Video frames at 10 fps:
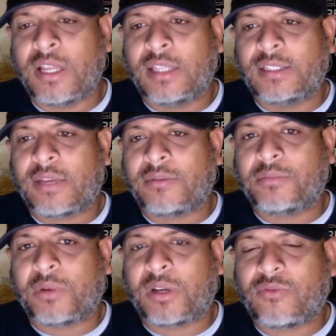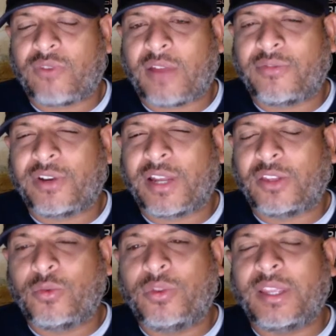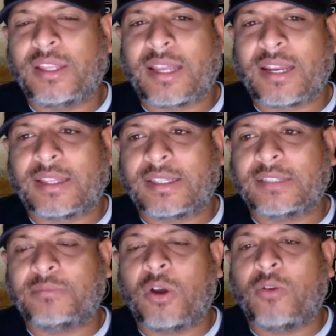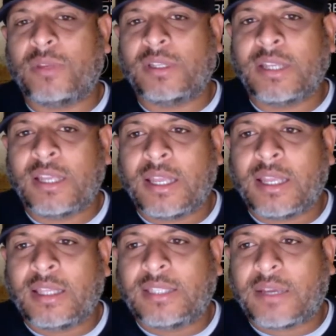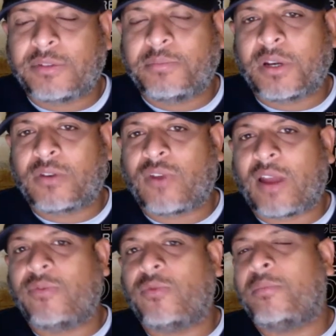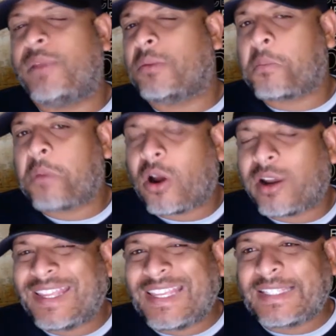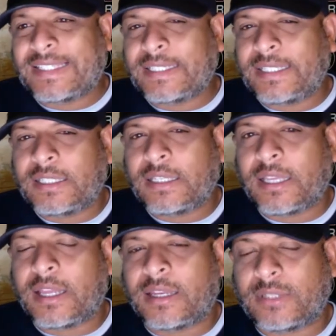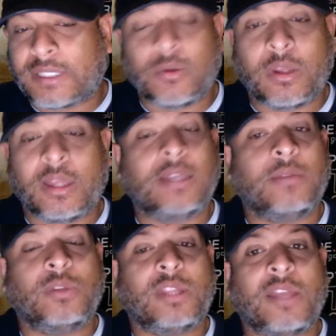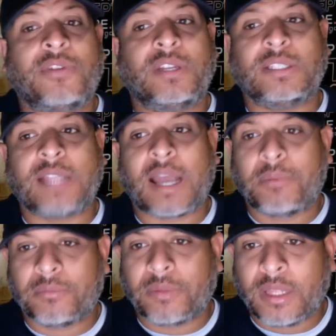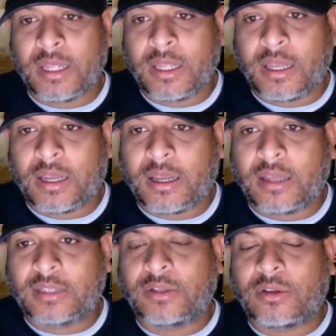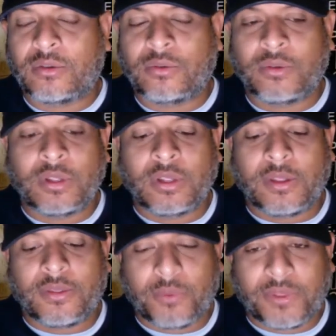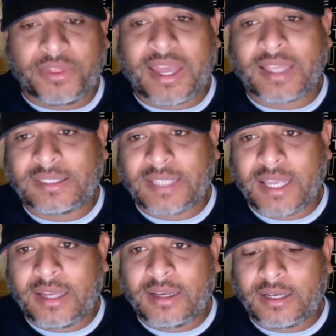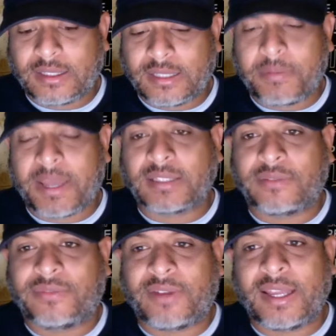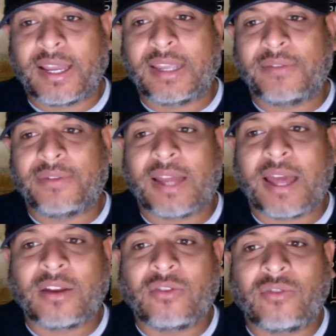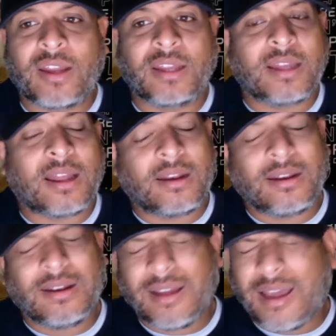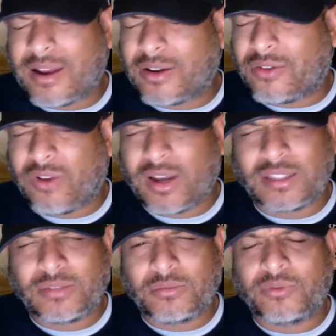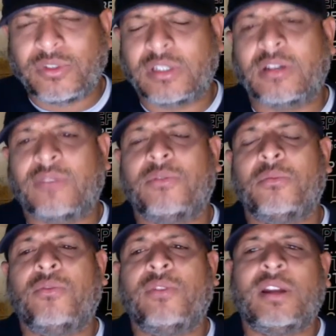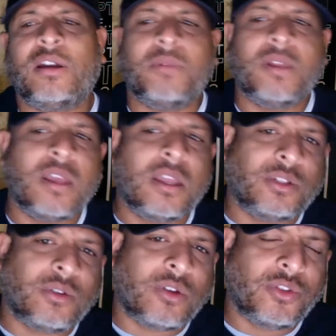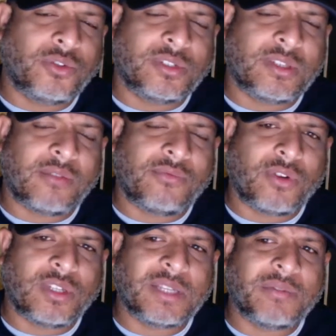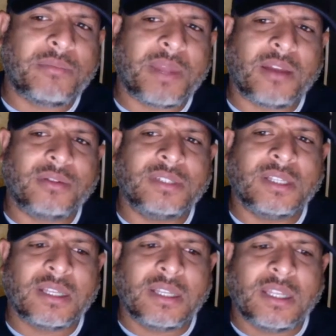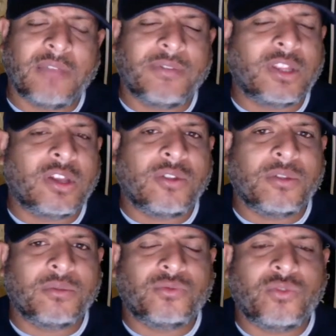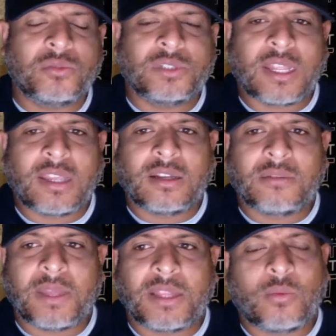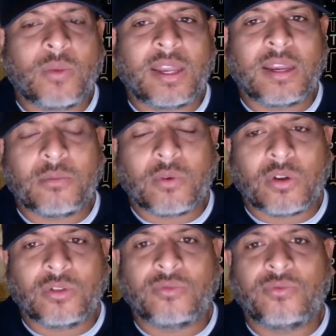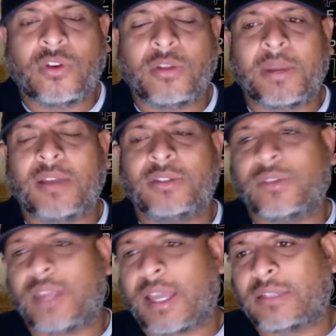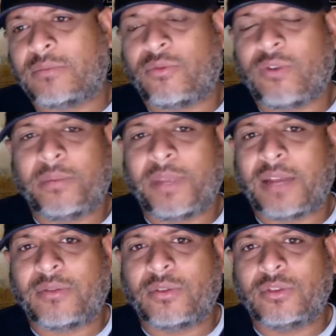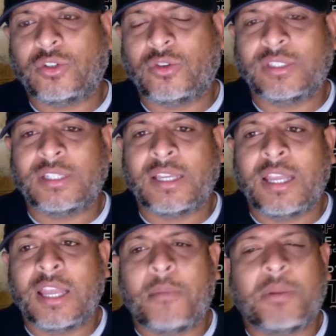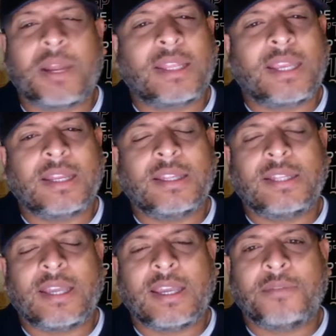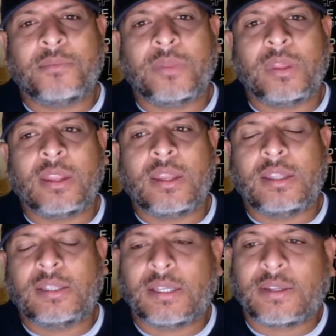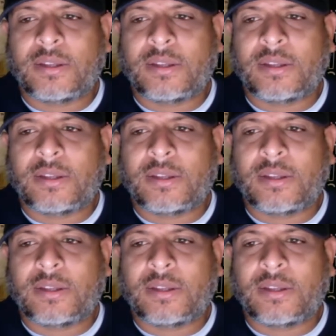Terrence Butt Crawford. And I do think that at this moment, Terrence Butt Crawford will pick him apart easily and will definitely stop him. So with that said, let's get back to the fight. I give a lot of credit to Maurice Hooker for moving up to 147 pounds. Even though there was rumors that he couldn't make the weight anymore, 140 pounds, so he had to move up. He had no other choice. But at the end of the day, he took